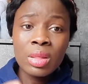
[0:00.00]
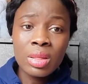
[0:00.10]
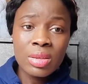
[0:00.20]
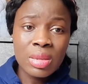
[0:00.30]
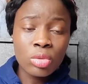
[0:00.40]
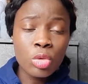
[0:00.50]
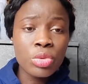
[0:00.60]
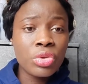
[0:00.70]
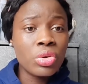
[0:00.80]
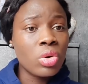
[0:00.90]
this same
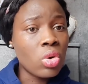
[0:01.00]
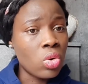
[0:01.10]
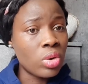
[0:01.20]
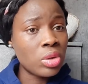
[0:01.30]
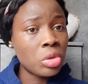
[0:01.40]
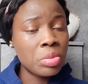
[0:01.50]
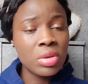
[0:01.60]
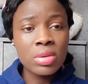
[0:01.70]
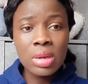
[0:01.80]
topic or other topics,